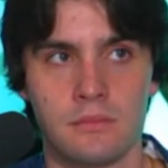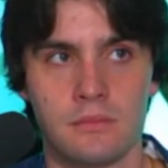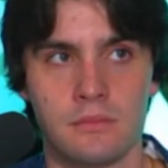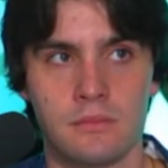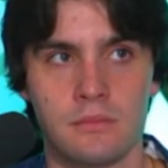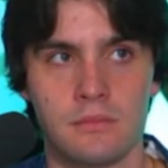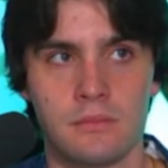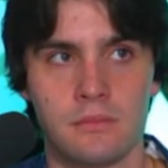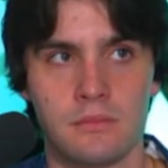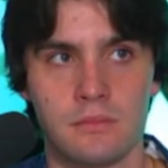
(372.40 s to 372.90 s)

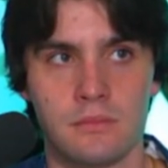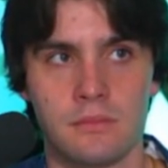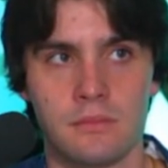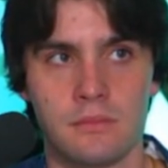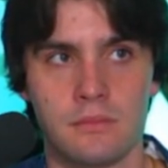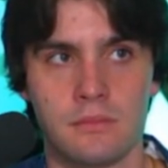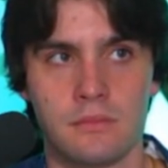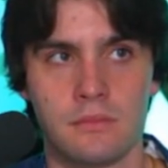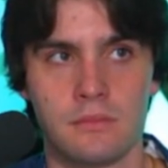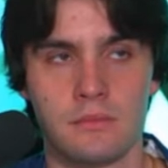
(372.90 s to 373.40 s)

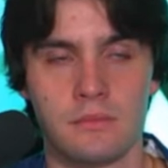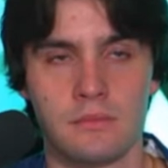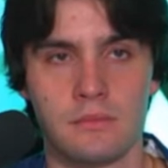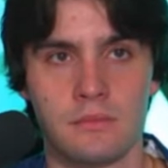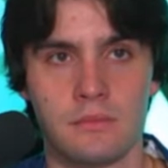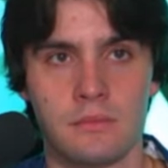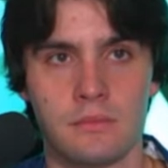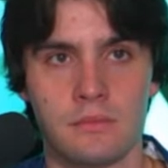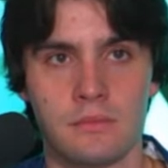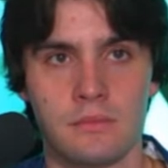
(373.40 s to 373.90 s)

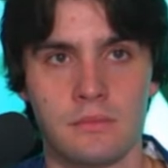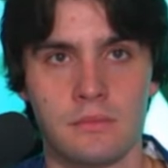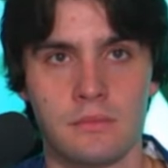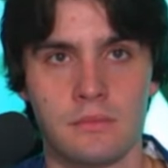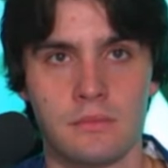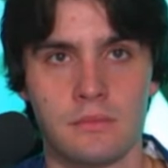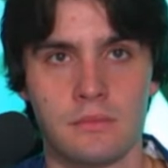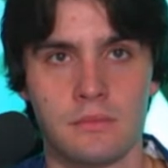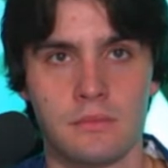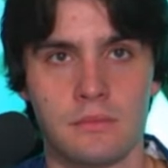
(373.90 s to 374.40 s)

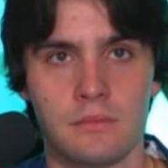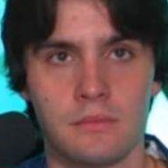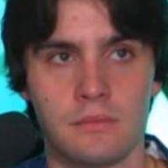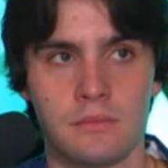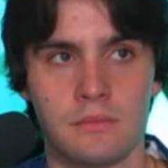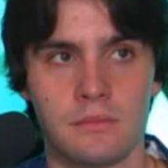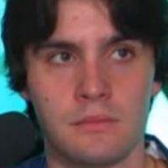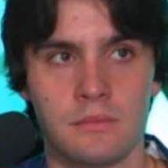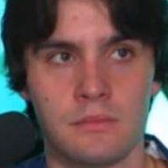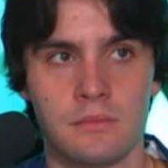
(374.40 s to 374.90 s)

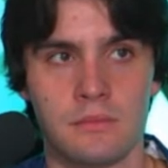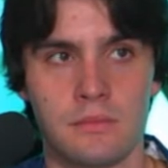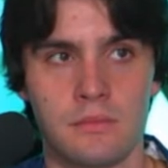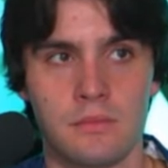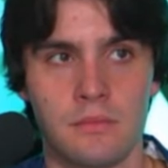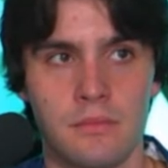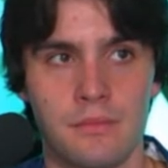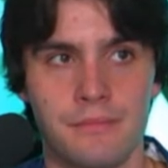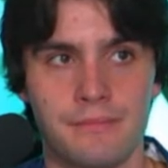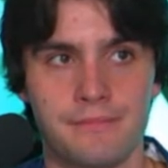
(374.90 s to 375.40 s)

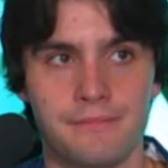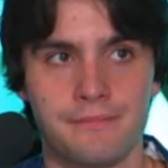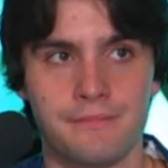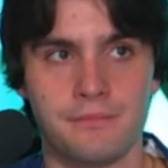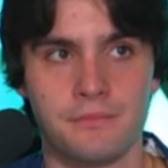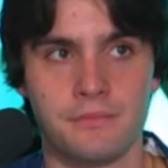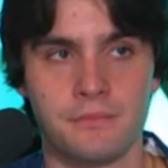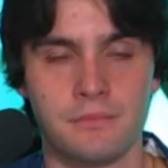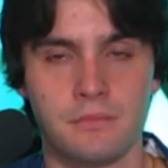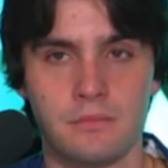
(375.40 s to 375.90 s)

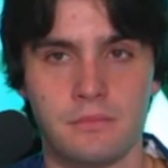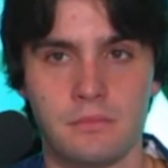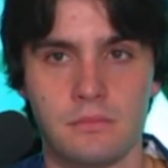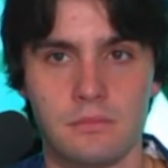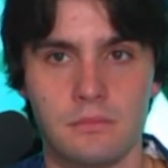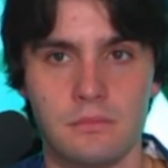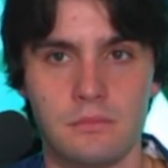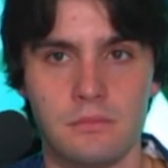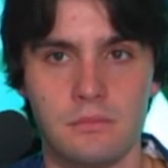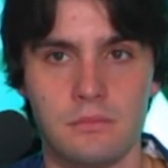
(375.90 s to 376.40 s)

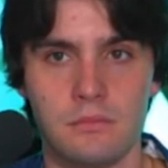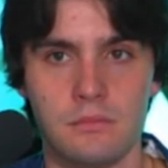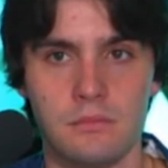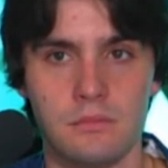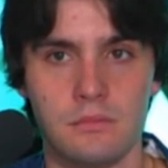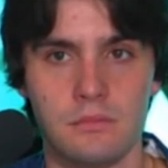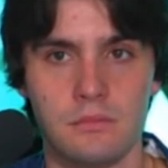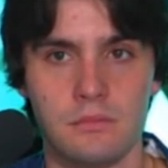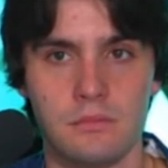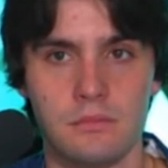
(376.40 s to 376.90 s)

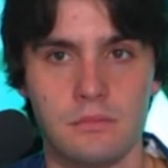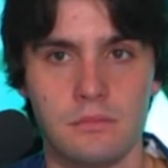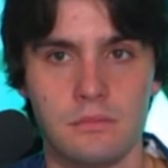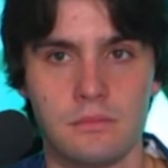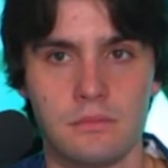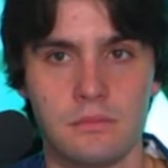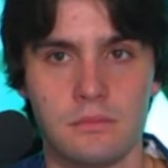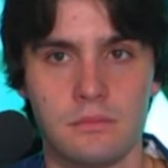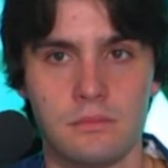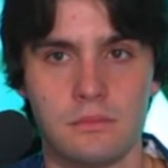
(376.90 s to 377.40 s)

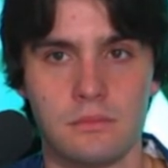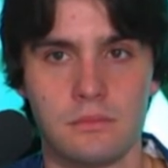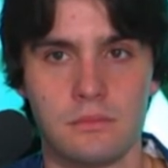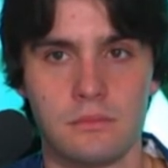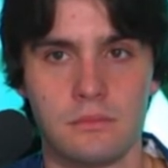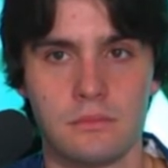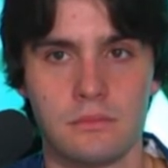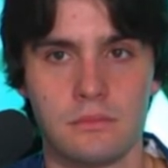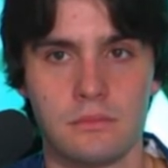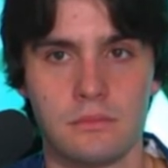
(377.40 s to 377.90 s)

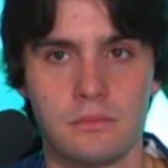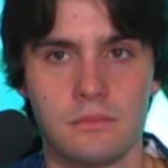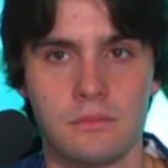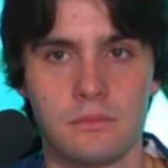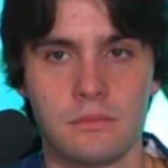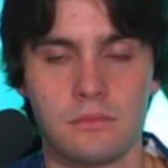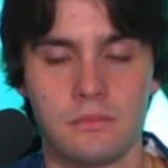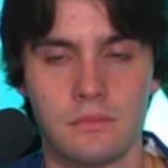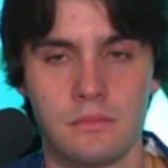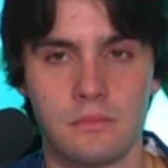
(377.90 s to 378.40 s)

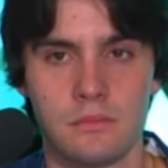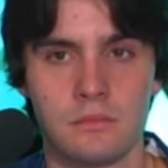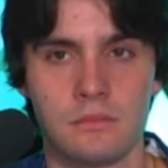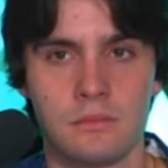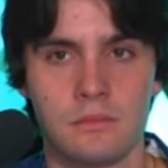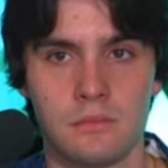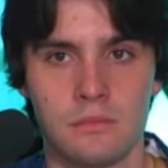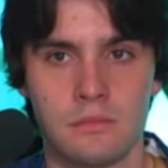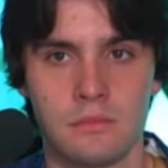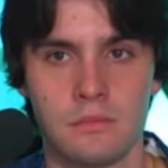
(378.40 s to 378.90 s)

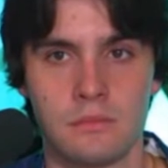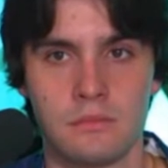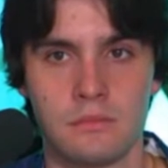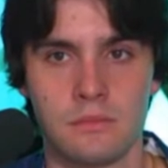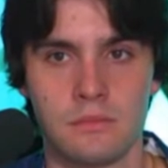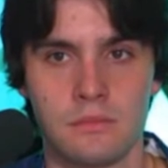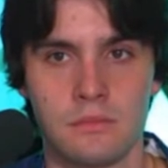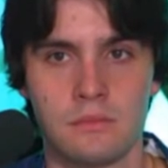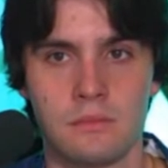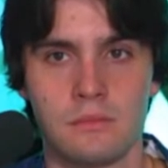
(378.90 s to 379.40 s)

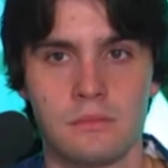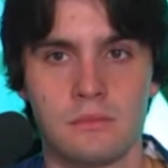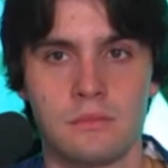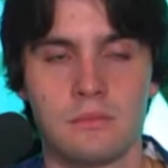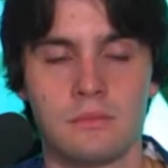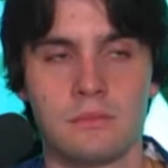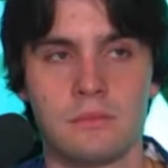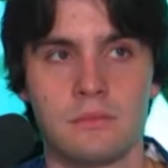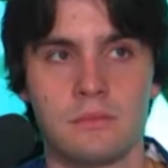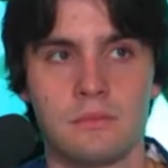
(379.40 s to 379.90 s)

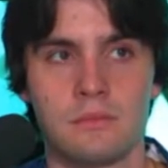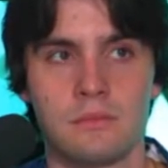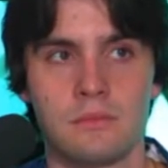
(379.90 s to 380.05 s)
(silent)